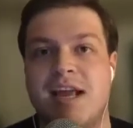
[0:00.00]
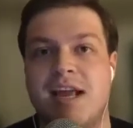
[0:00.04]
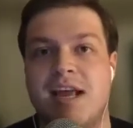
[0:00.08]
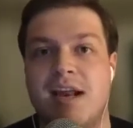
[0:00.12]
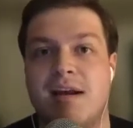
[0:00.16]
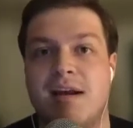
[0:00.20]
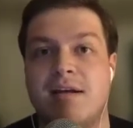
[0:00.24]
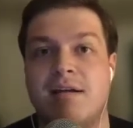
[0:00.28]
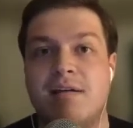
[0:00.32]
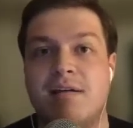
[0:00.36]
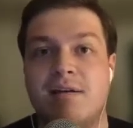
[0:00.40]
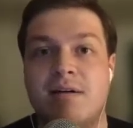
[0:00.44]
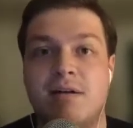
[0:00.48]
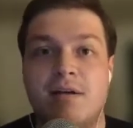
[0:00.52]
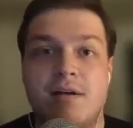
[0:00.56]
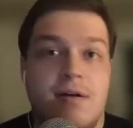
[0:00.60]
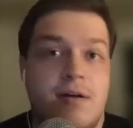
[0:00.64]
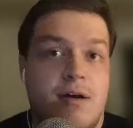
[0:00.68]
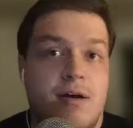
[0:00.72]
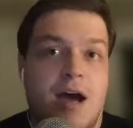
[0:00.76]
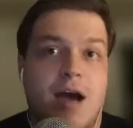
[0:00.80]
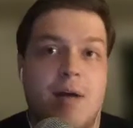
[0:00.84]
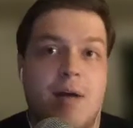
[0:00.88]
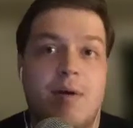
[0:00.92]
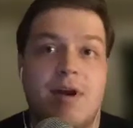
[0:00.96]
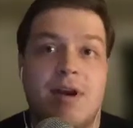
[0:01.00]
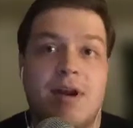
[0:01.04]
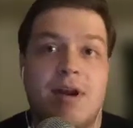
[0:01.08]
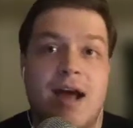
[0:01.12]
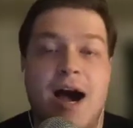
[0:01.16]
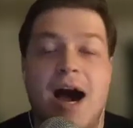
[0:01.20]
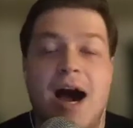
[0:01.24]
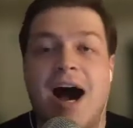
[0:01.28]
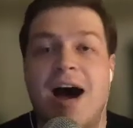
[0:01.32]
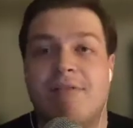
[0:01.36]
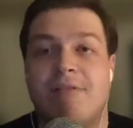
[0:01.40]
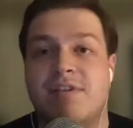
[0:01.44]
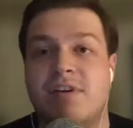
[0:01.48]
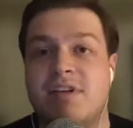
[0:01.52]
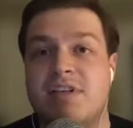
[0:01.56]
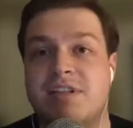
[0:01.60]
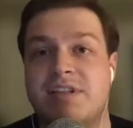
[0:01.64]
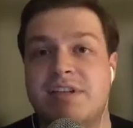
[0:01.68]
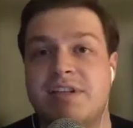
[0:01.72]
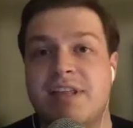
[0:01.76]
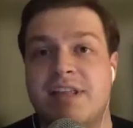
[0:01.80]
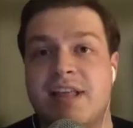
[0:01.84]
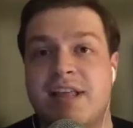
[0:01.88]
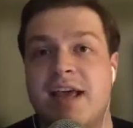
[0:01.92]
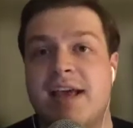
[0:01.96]
And I mean,
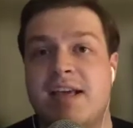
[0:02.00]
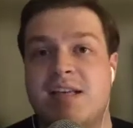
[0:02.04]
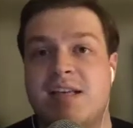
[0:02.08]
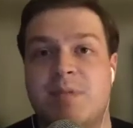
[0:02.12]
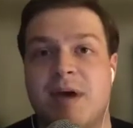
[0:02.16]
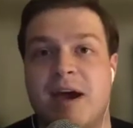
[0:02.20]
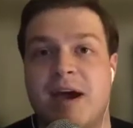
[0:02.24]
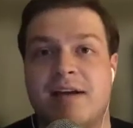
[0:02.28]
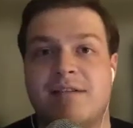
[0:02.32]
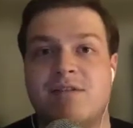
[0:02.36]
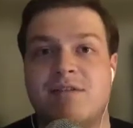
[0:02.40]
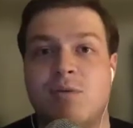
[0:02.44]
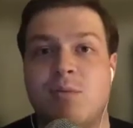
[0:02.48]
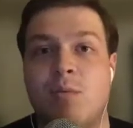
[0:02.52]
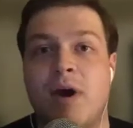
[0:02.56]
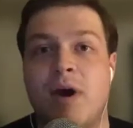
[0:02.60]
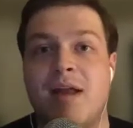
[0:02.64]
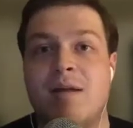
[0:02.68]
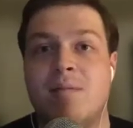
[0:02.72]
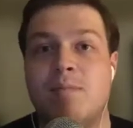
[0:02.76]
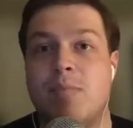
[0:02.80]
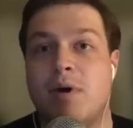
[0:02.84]
obviously they expect to win,